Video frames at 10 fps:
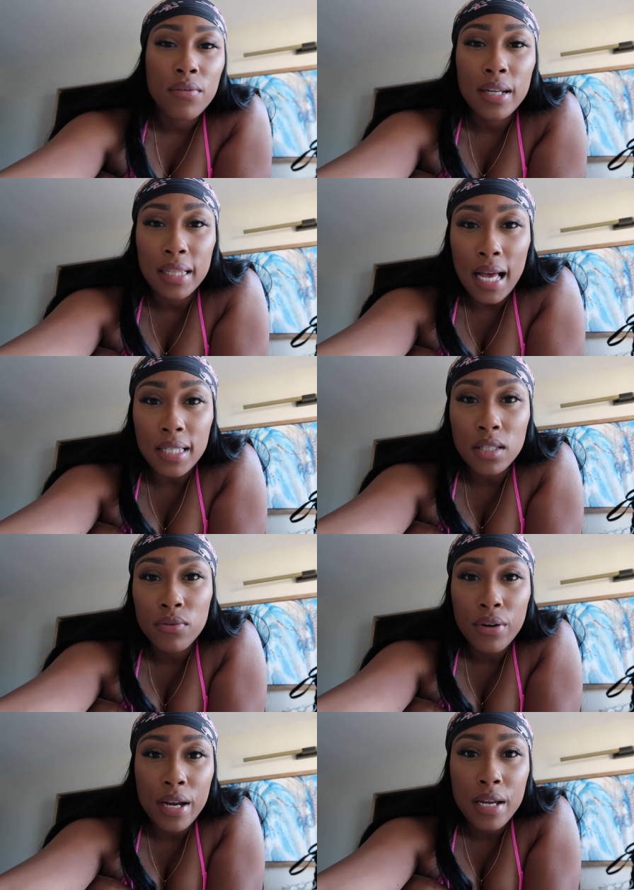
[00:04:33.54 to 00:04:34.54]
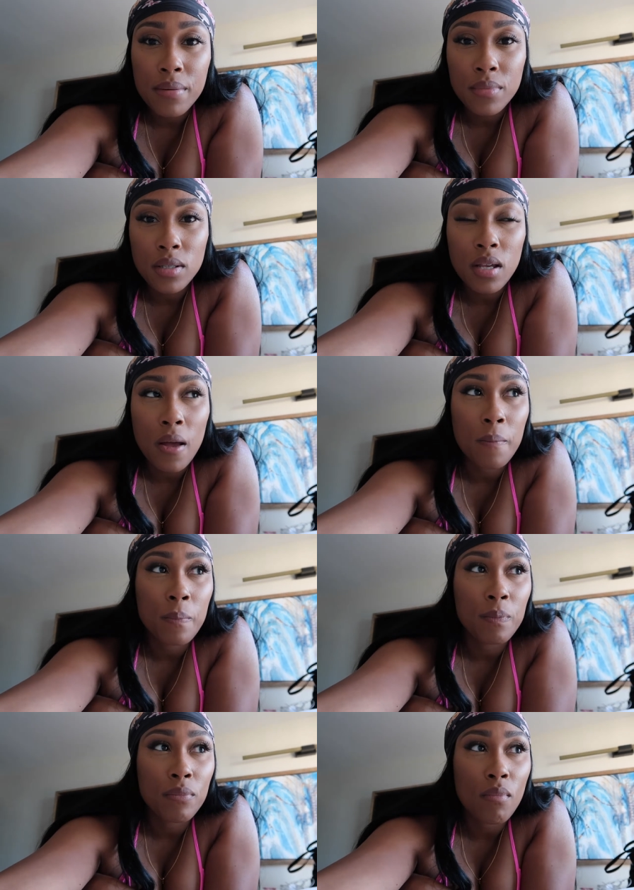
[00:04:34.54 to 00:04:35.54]
glasses frames
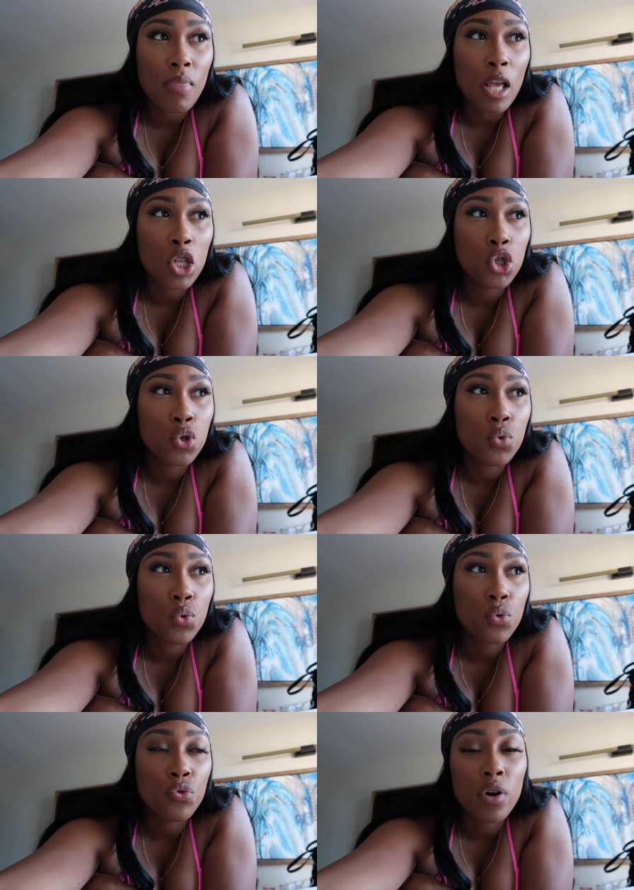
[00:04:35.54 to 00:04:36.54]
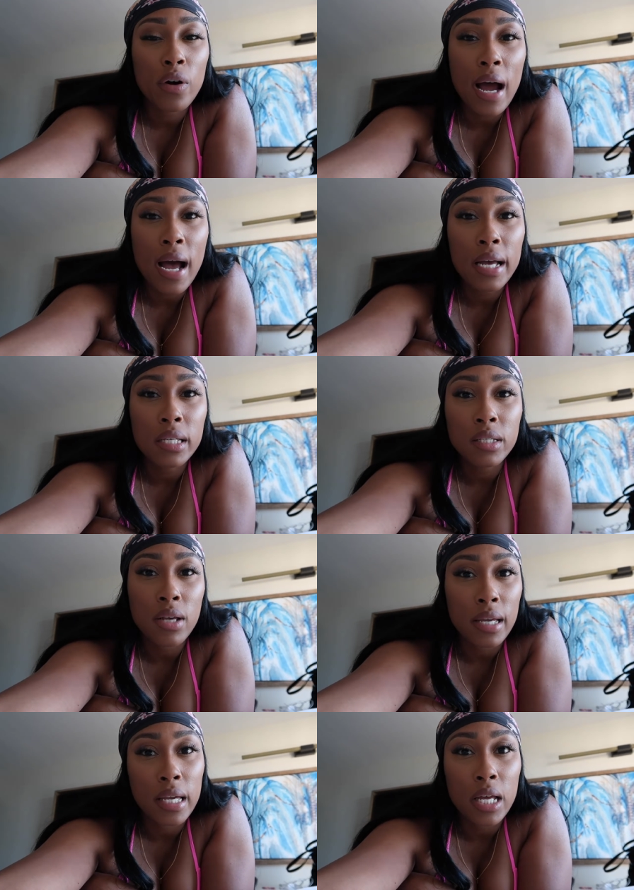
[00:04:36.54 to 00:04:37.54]
to Four Eyes
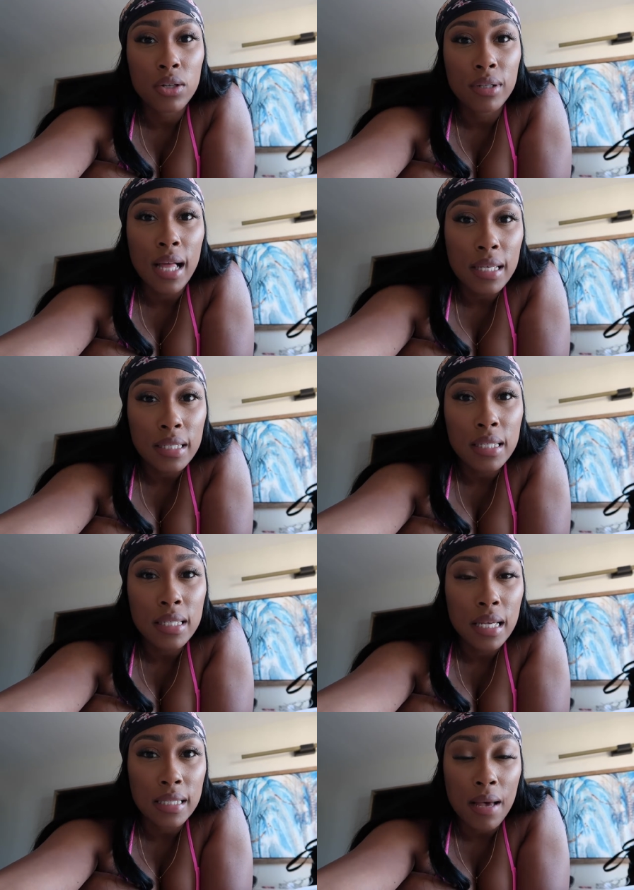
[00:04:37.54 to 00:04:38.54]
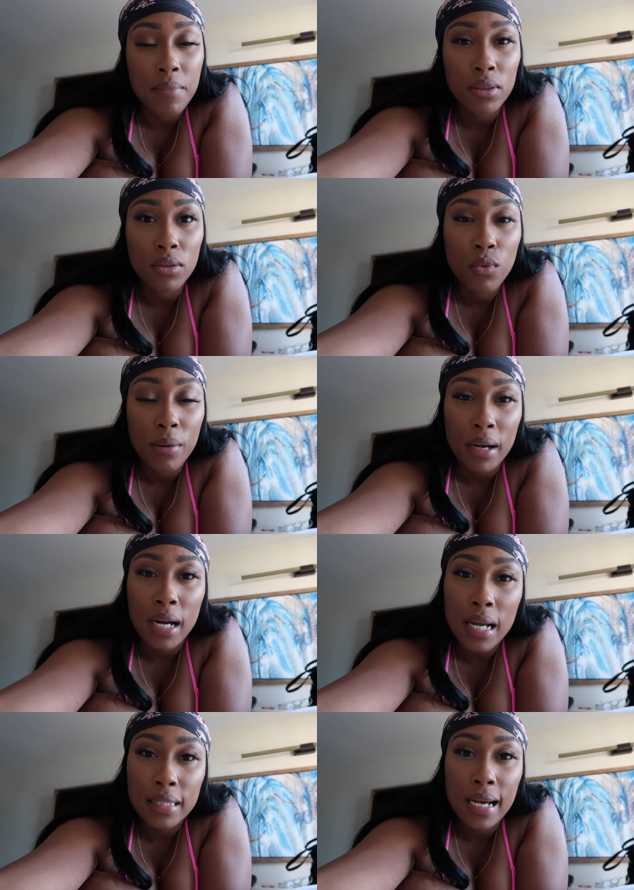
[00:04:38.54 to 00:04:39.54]
so I could get new glasses, because I've been wearing my
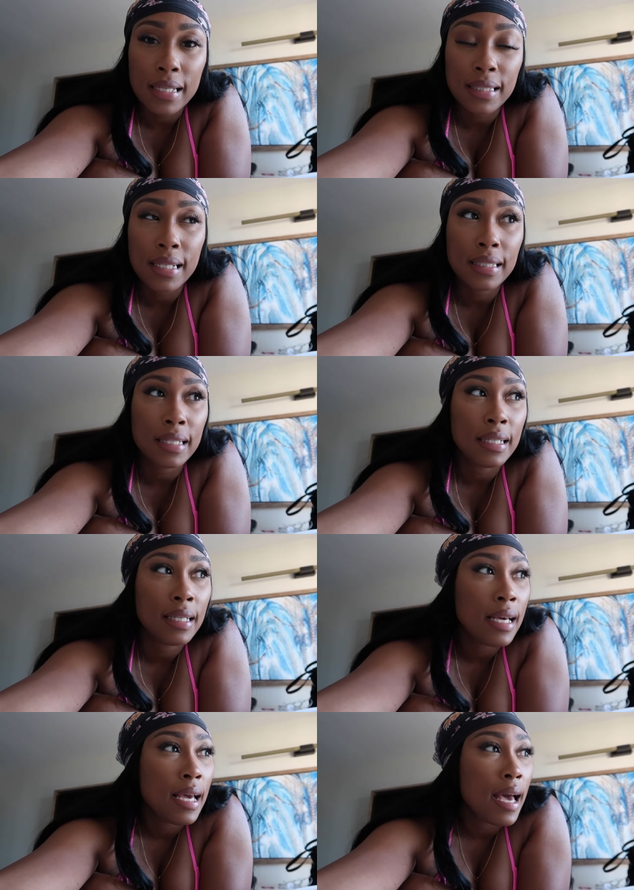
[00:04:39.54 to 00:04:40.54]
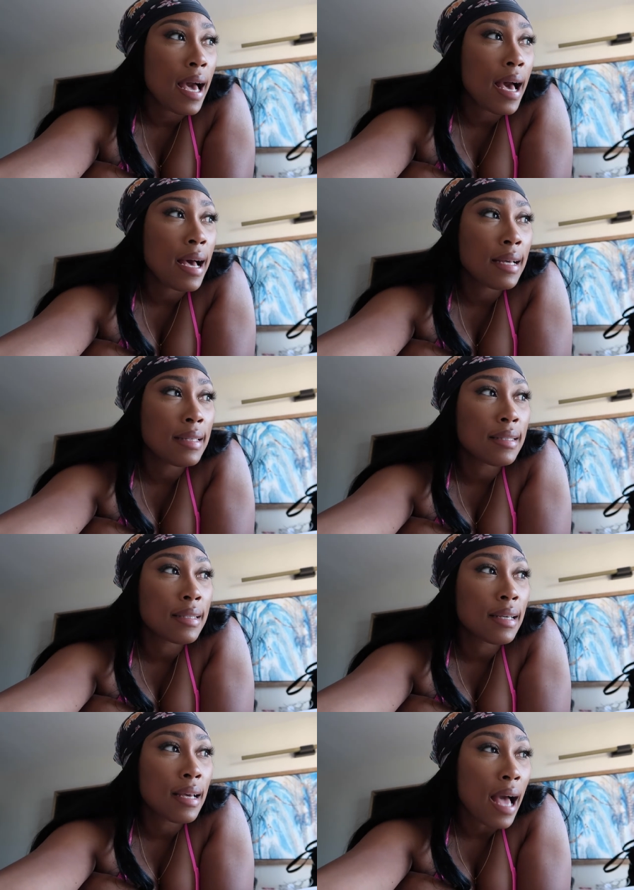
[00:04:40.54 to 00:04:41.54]
contacts lately, and
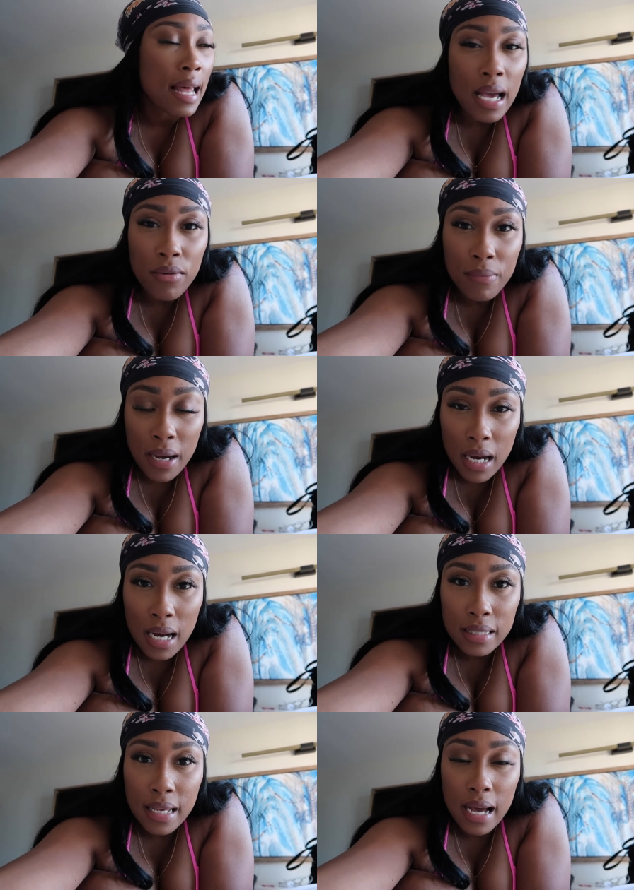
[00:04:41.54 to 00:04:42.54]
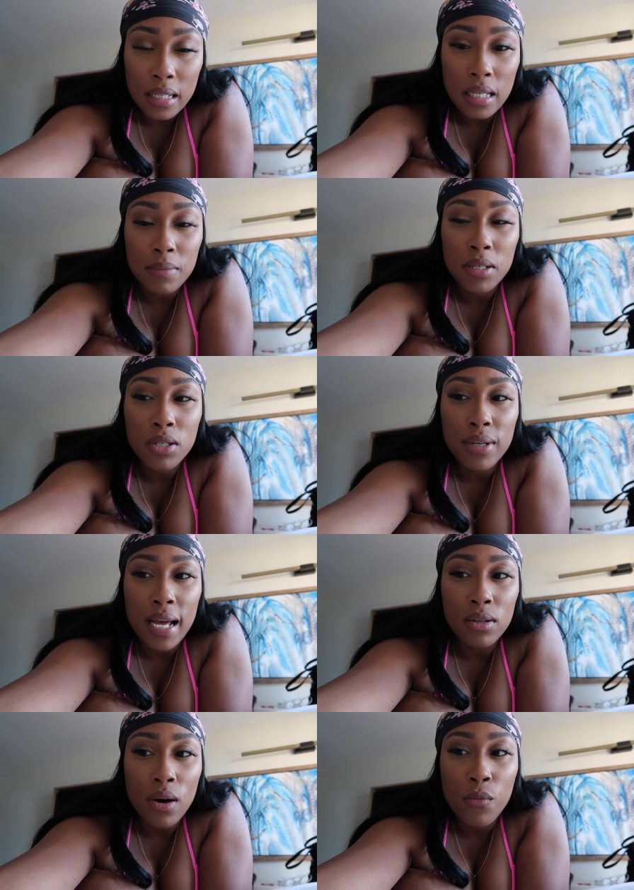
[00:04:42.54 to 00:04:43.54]
I like wearing my contacts, especially when
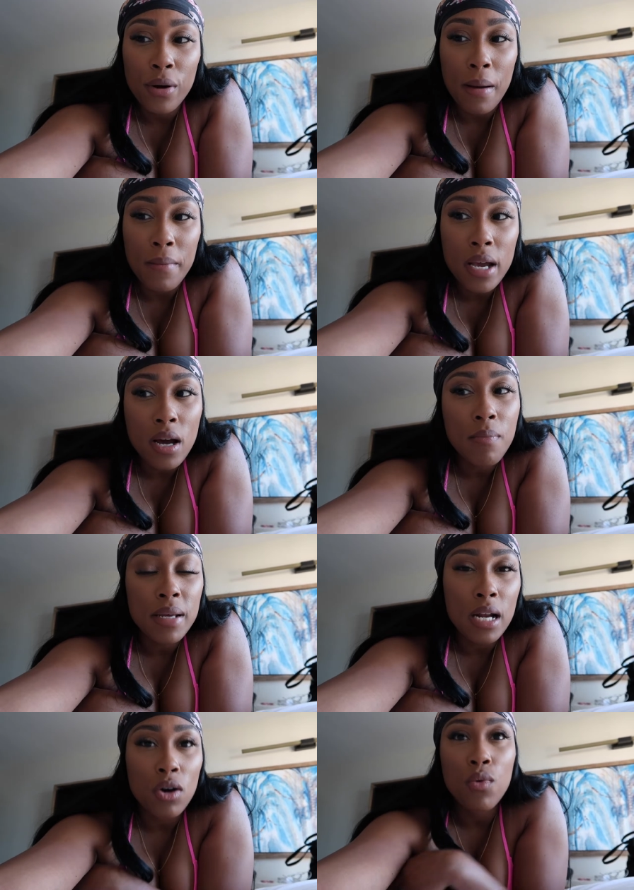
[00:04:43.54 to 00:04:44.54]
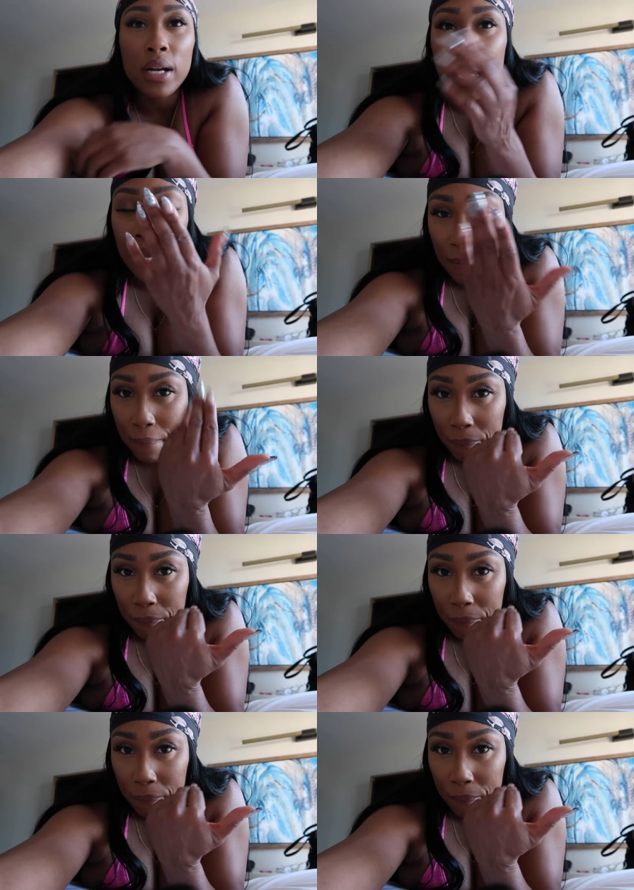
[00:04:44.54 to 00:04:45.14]
I know I'm wearing my makeup and I don't want to get